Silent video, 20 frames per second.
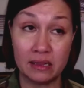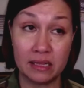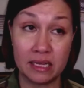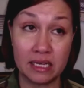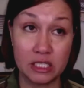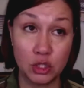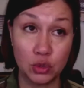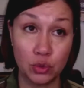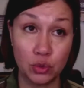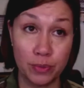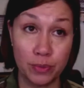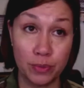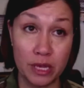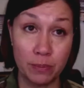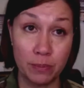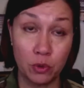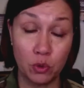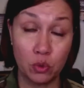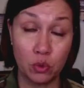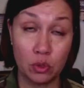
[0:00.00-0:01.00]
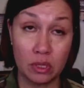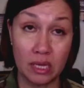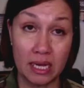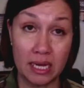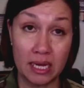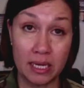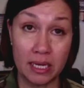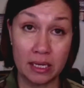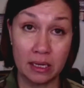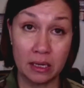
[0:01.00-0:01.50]
that's what people were
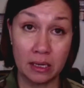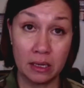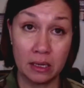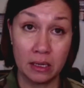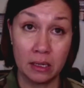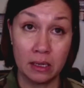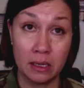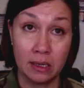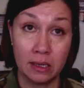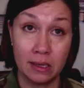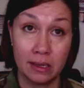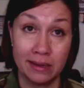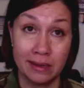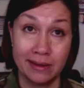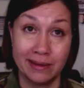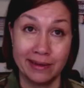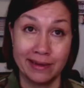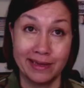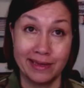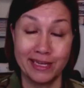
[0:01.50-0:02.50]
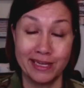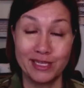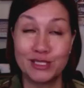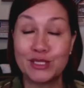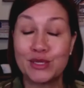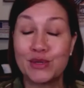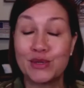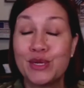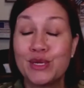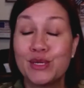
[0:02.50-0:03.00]
like.
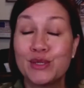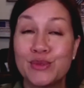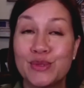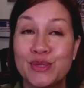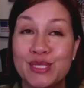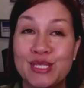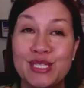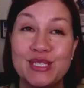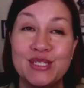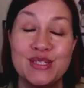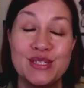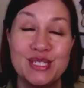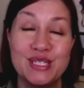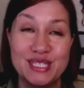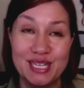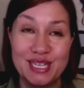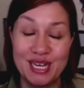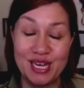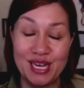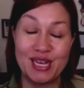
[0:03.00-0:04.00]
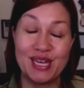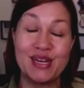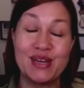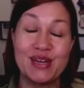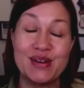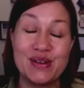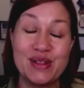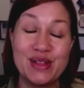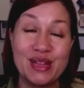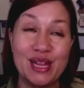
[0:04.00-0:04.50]
So here's what's interesting.
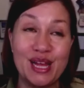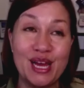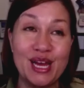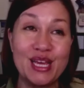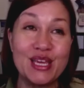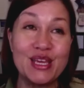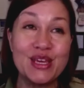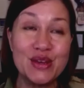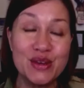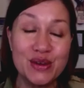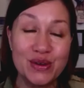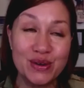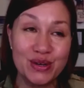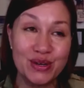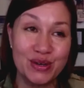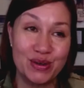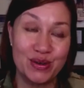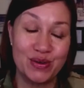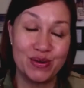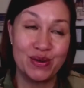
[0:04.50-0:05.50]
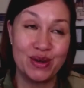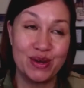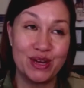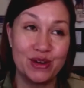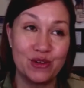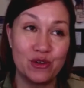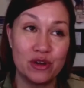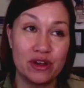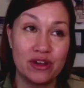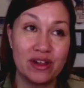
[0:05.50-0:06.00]
A year ago,
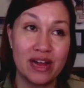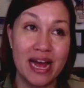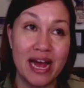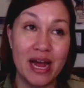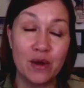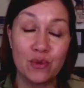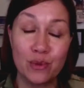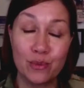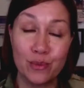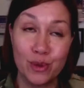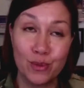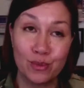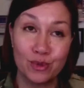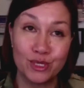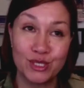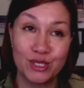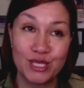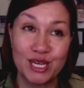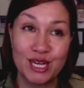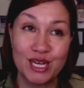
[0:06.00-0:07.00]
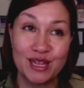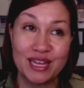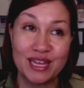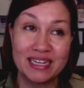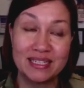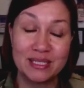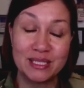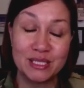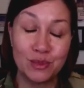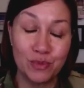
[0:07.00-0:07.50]
Ariel, I remember saying that,
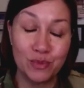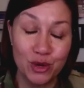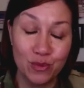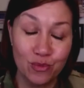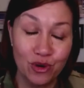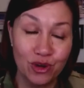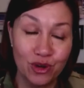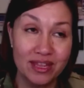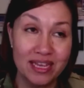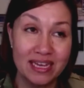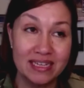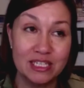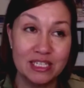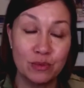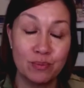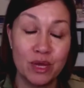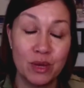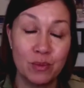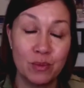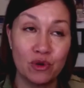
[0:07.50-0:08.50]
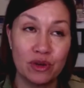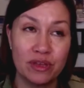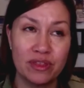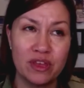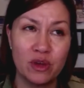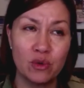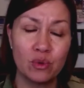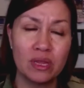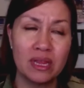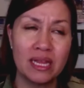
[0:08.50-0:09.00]
and somebody brought that to memory.
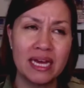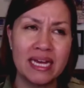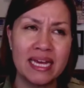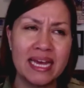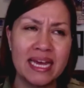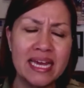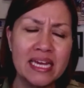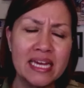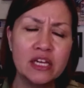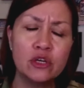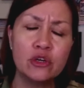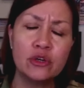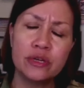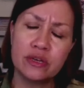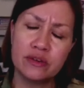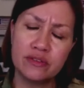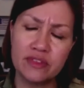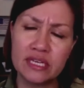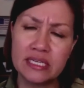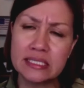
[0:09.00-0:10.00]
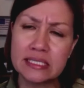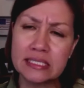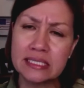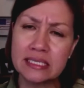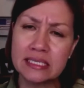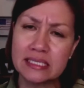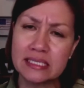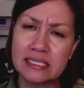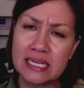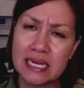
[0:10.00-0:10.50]
They were like, hey, who do you think's
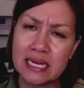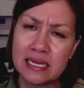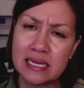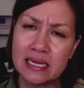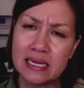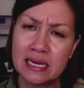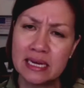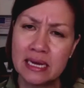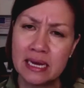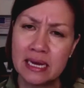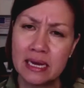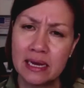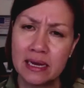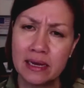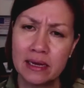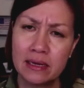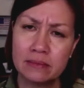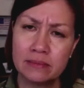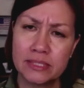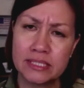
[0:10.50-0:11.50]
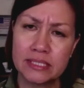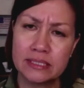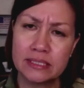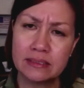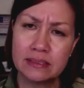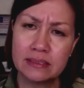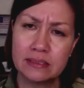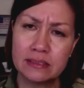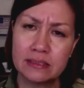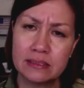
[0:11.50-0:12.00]
going to take
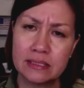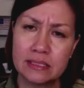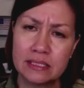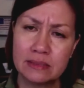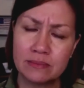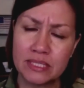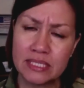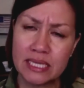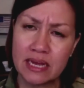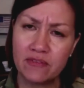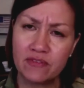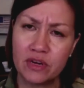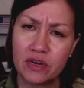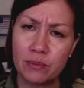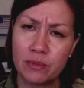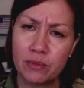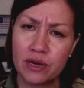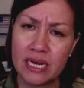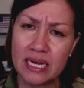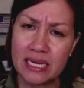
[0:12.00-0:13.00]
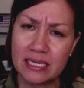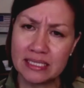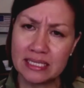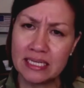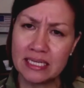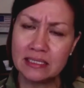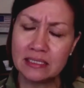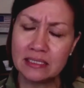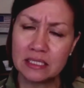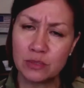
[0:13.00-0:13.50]
SimSAF number
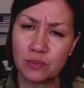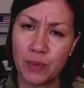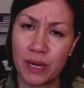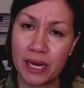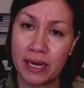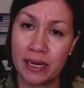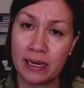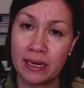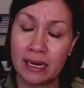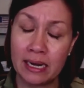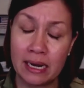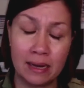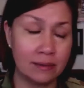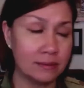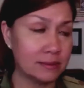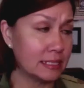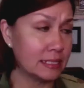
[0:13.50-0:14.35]
18 spot? And I was